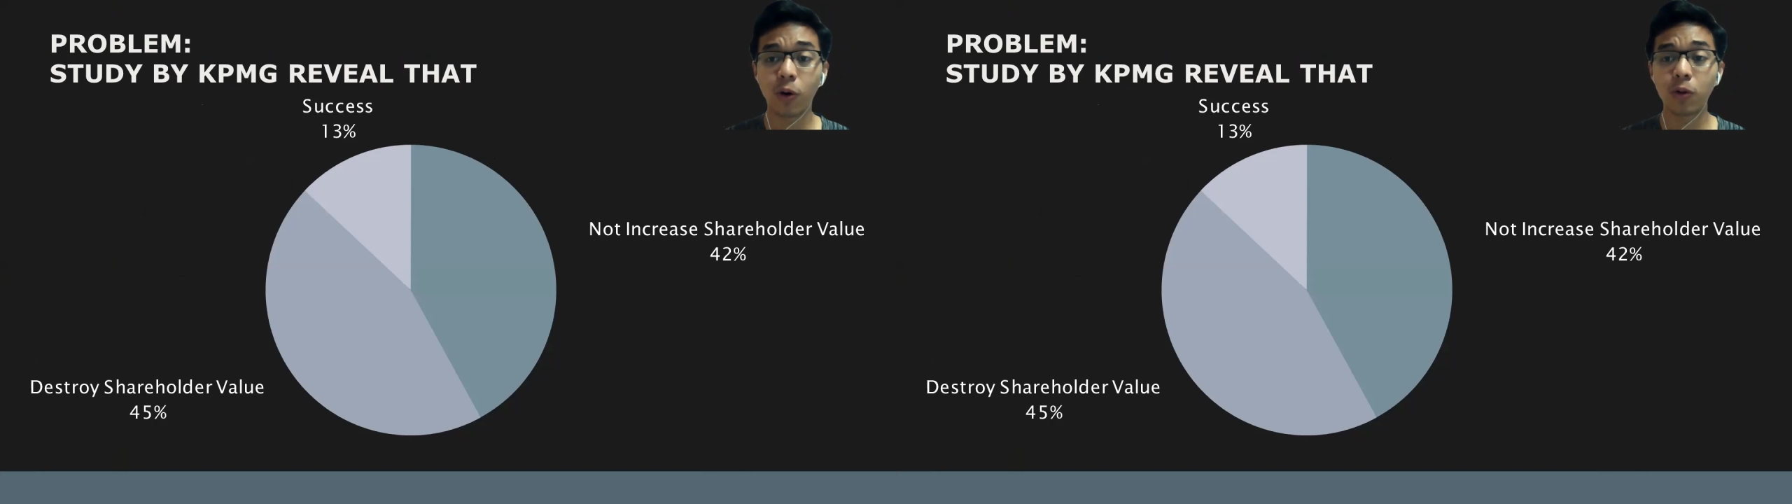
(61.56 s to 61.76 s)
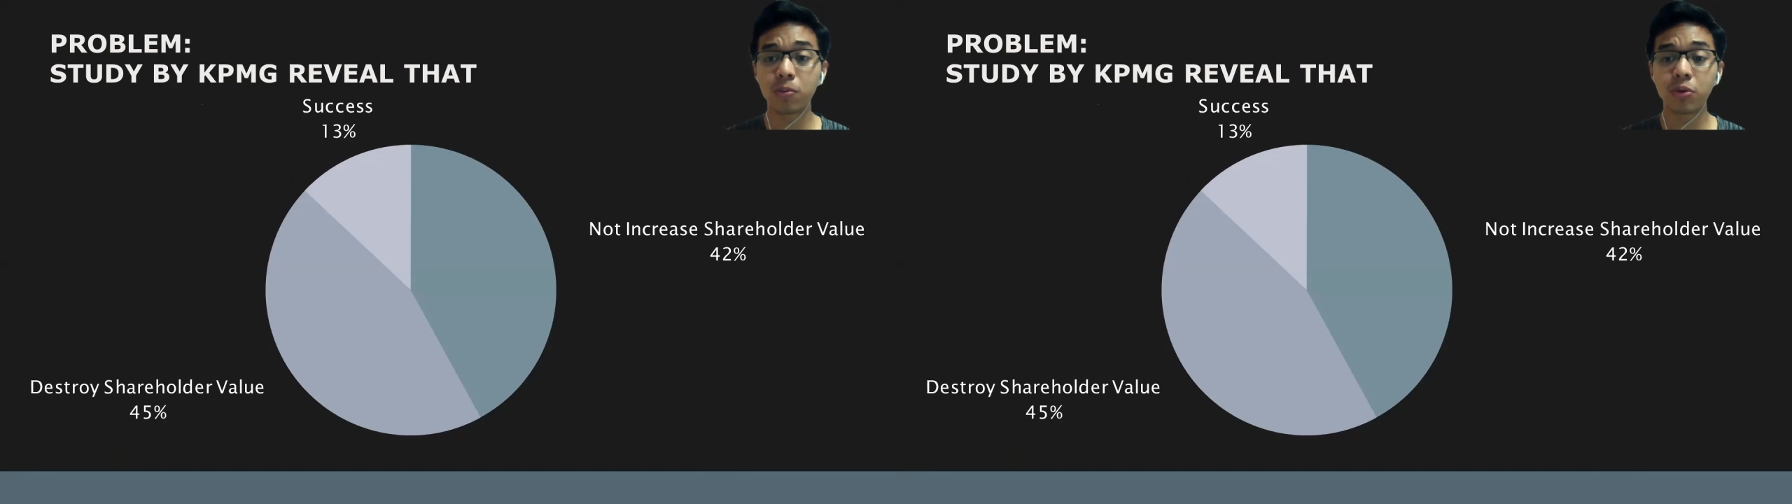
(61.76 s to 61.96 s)

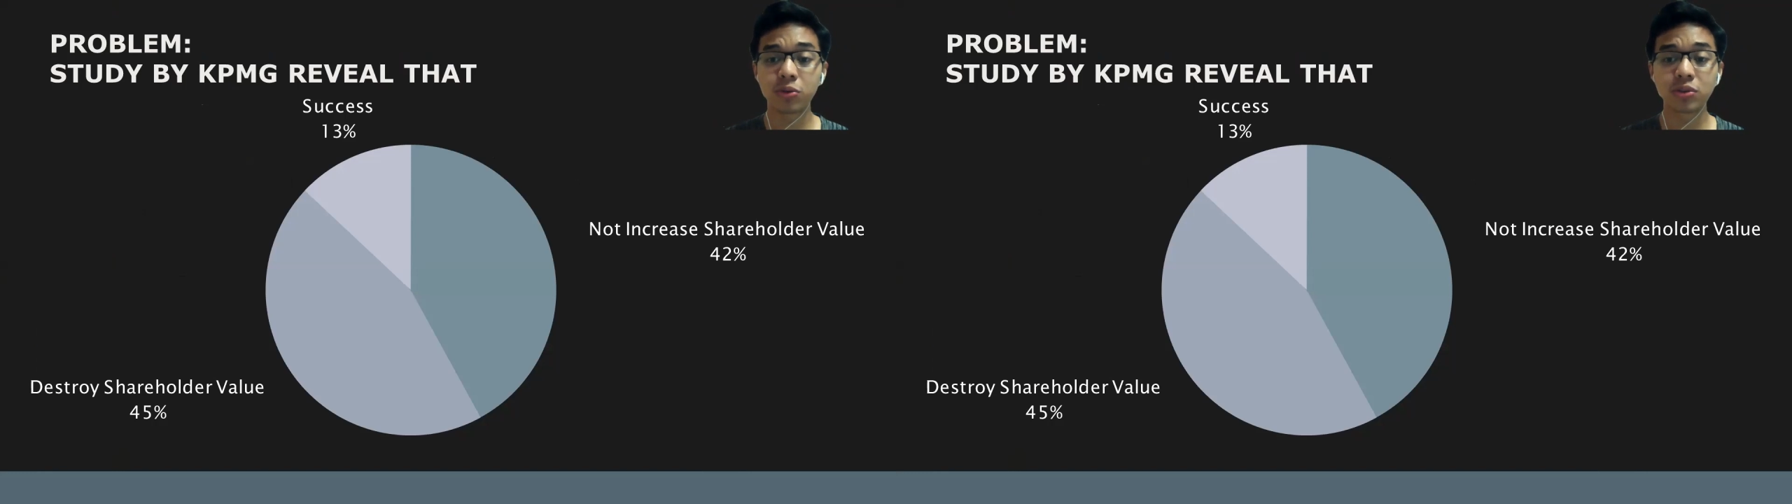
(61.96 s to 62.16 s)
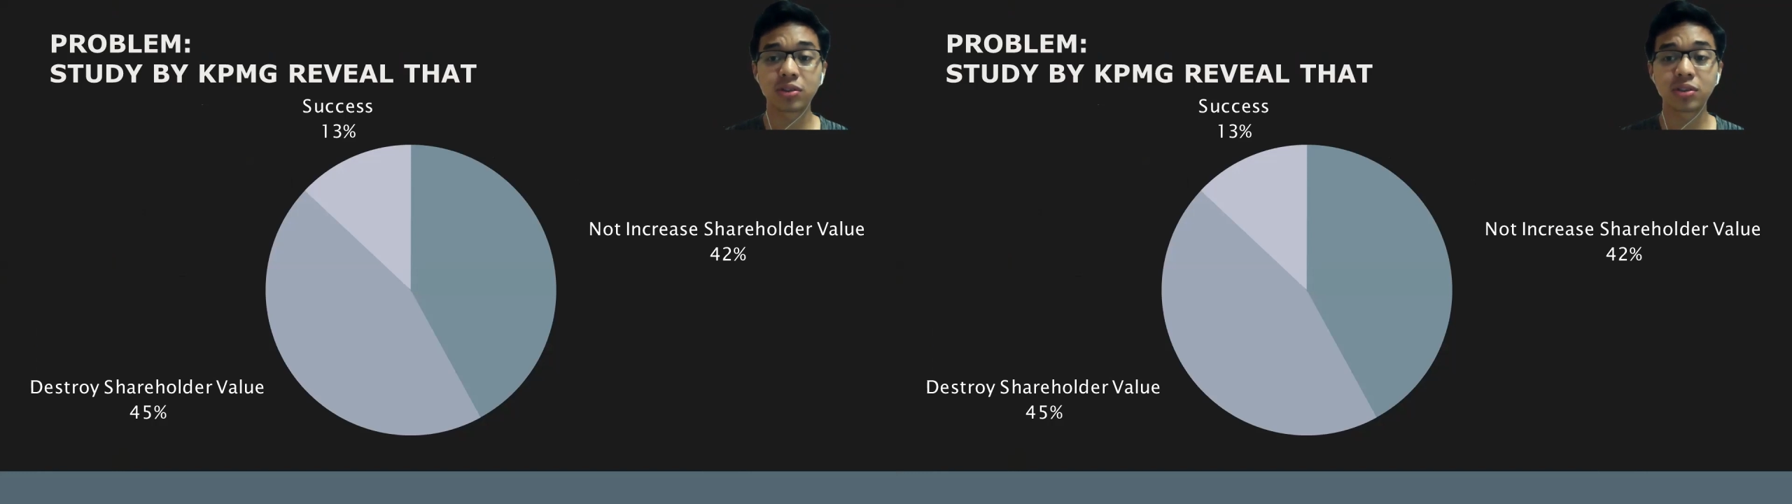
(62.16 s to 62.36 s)

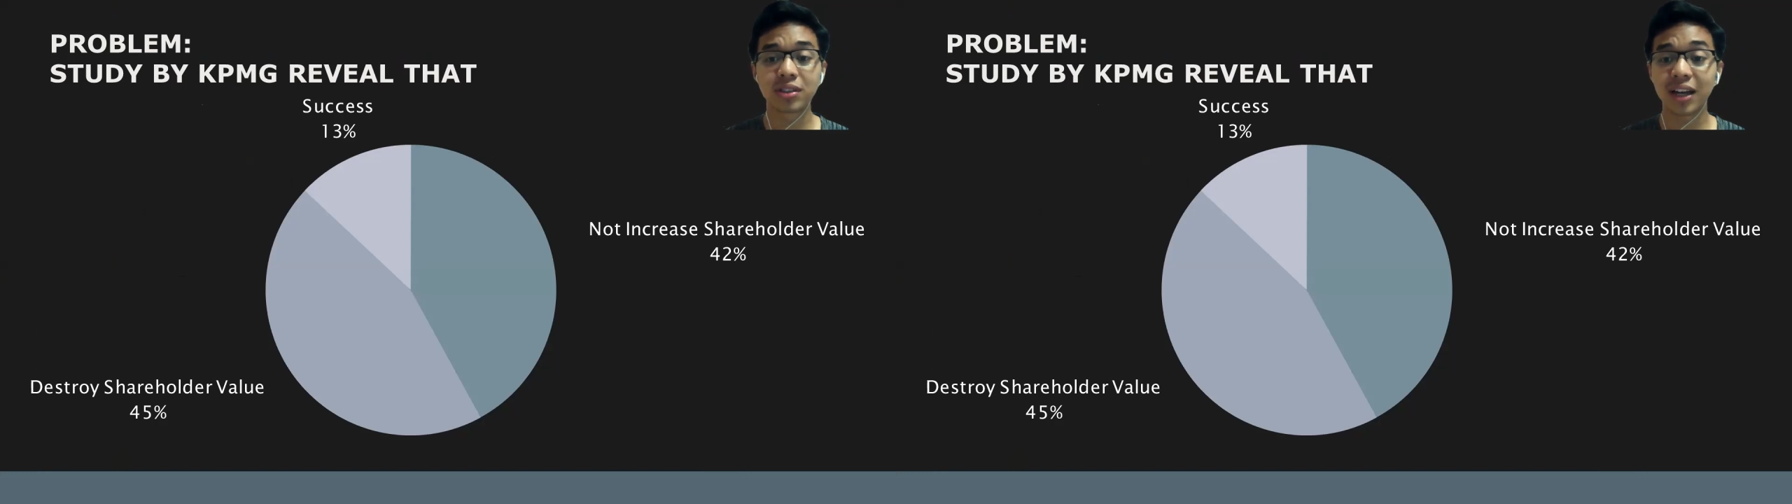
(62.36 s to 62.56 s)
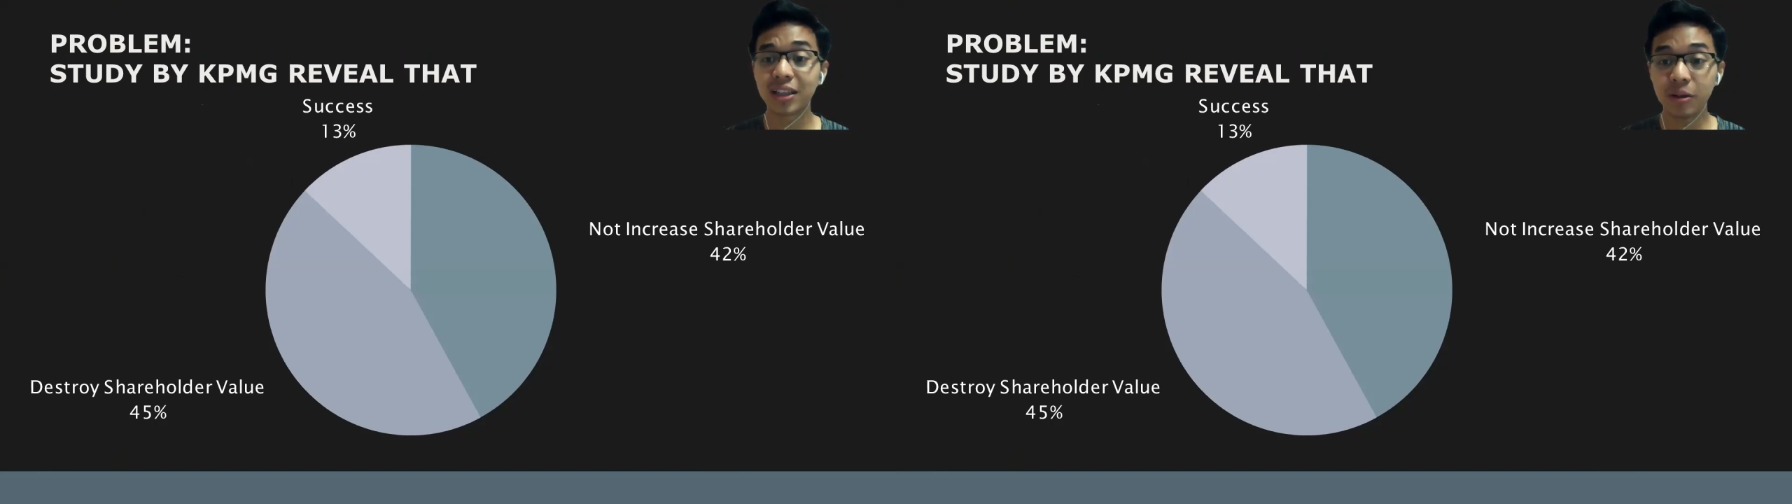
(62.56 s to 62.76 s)

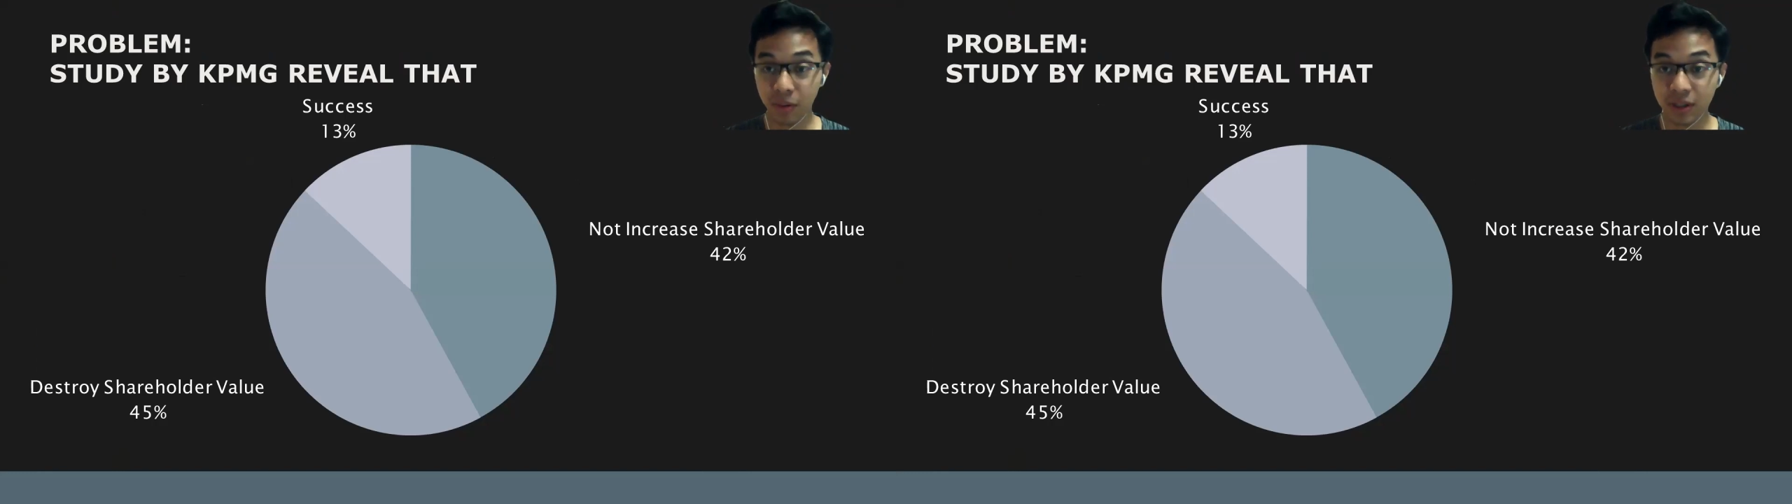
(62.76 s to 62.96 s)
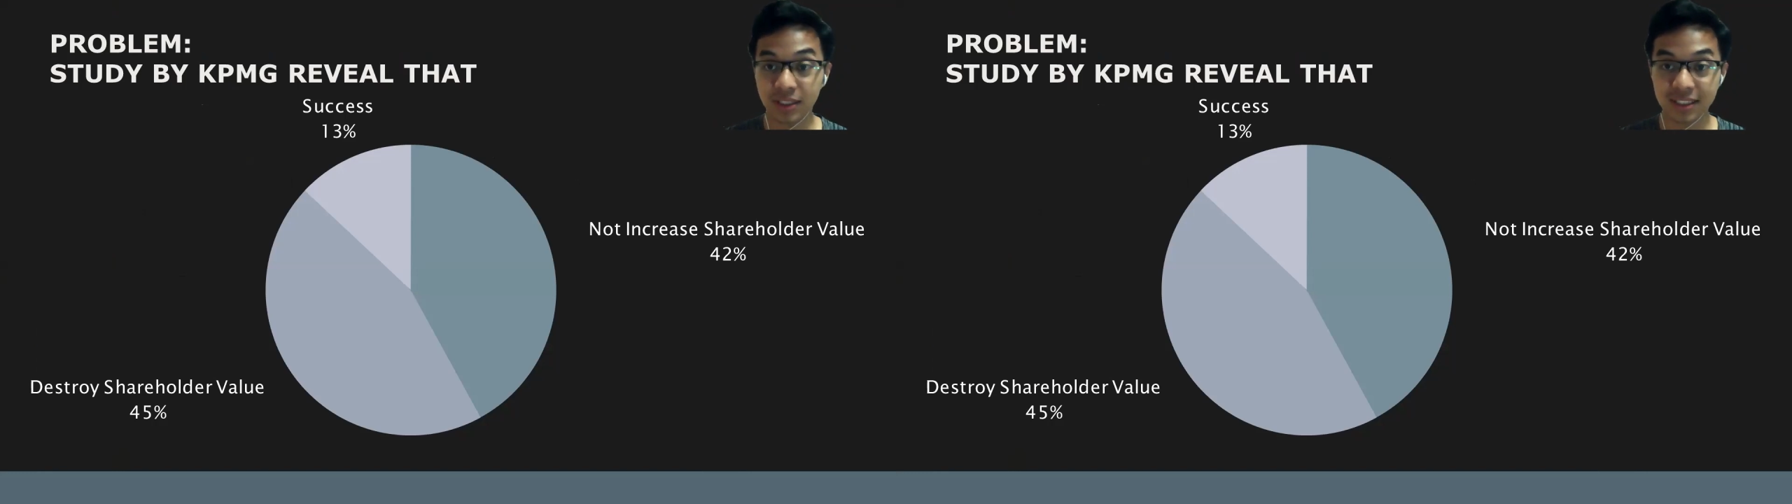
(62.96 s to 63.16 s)
almost
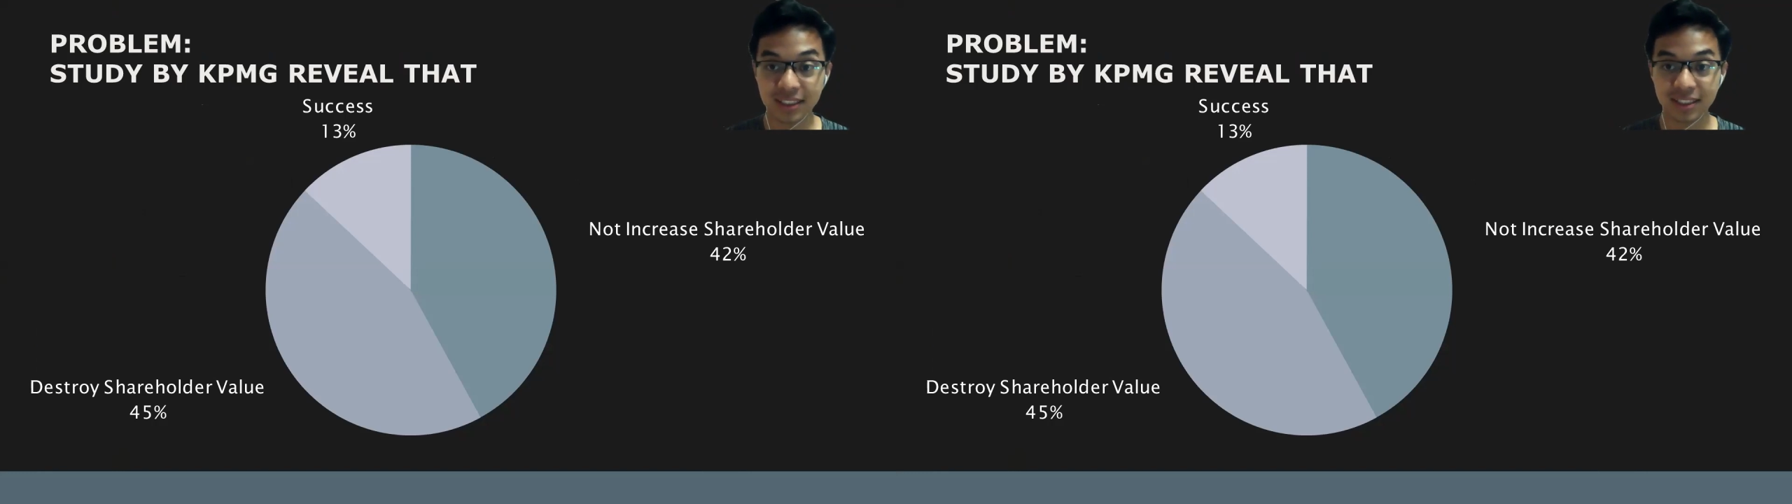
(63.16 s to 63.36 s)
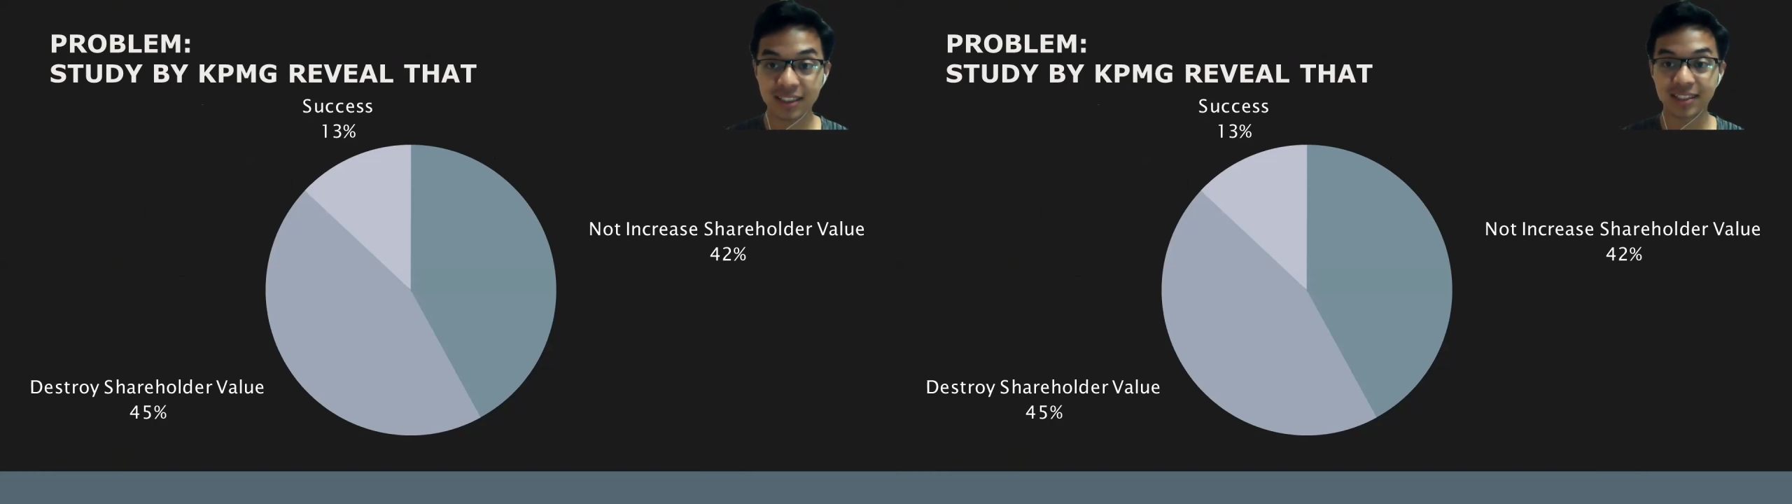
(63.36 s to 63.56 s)

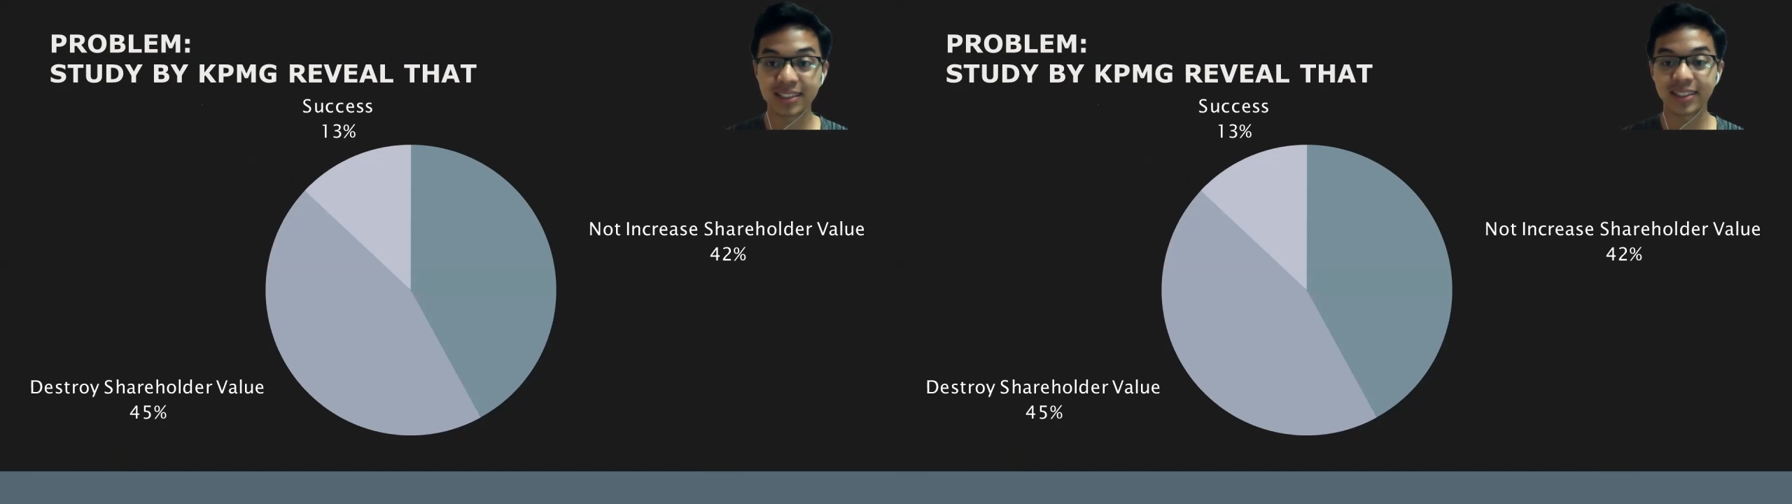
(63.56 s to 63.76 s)
90%